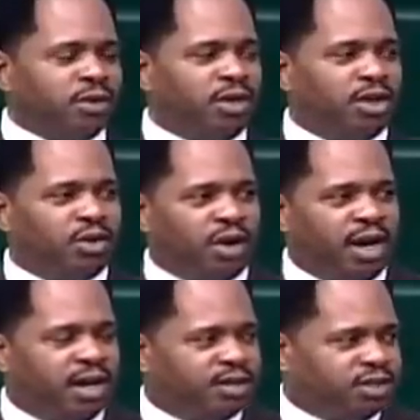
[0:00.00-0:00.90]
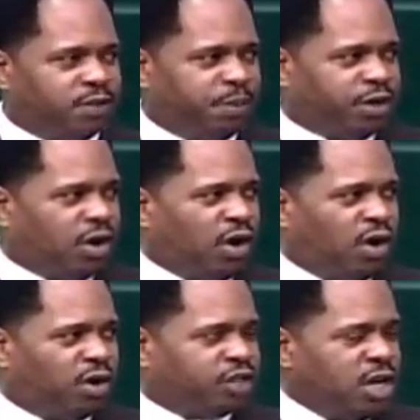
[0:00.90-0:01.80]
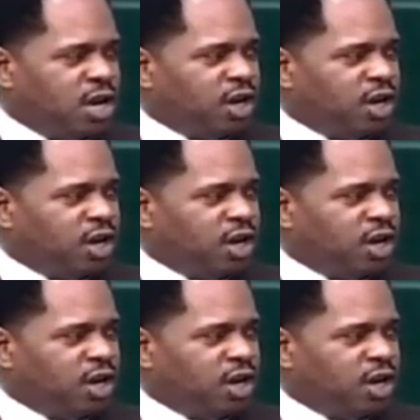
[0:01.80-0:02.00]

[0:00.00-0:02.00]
He raised it because